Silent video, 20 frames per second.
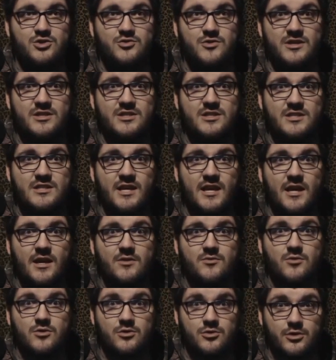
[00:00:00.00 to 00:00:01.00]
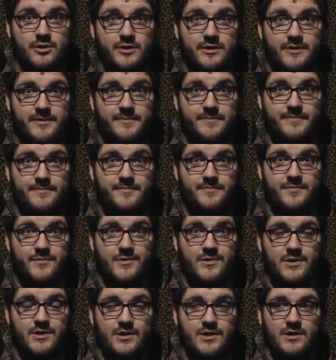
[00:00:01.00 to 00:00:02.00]
streets in town were crooked.
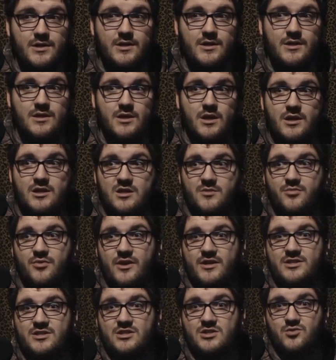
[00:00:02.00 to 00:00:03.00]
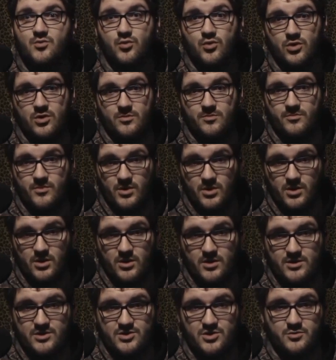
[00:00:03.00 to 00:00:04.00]
A lot of the places weren't
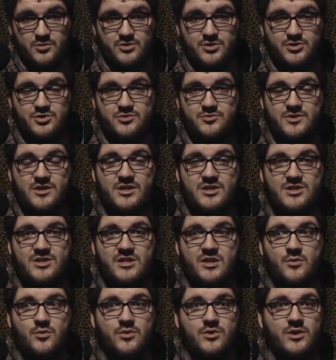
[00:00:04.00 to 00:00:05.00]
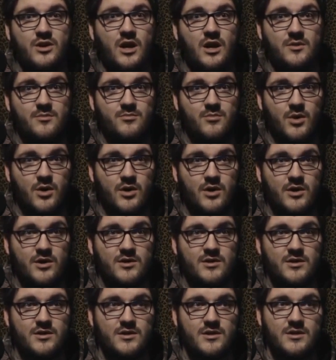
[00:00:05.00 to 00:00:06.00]
marked. There were streets that were not
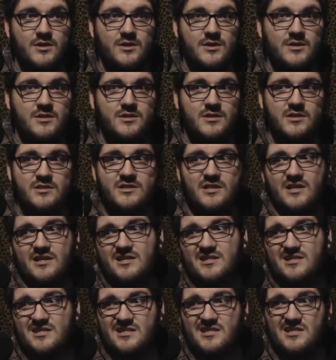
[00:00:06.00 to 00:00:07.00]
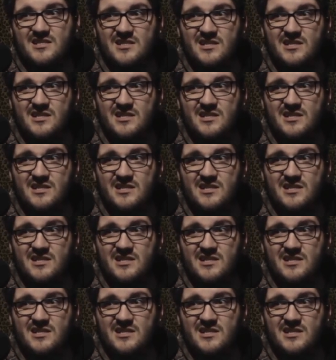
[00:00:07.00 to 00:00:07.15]
marked. So it's like,